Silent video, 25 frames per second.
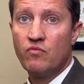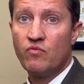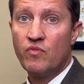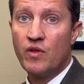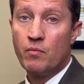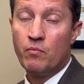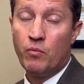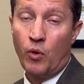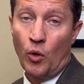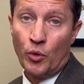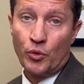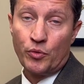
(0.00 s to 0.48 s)

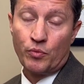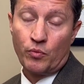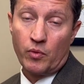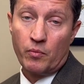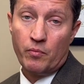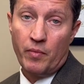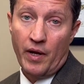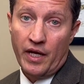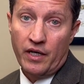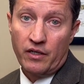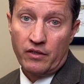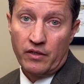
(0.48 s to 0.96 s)
they both were
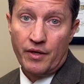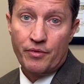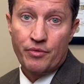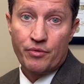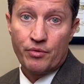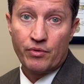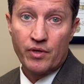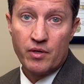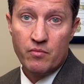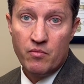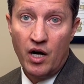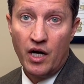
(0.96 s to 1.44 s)
better at
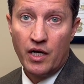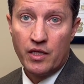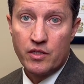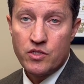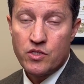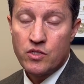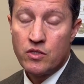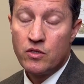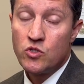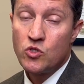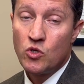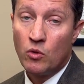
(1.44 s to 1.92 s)
3
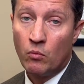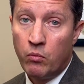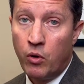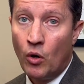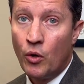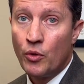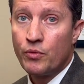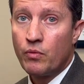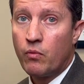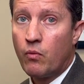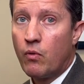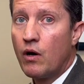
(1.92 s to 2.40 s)
months. So
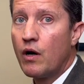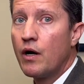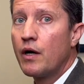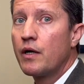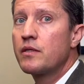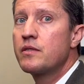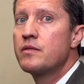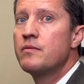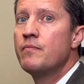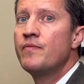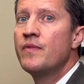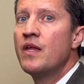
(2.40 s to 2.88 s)
both
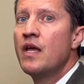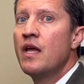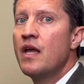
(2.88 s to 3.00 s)
worked.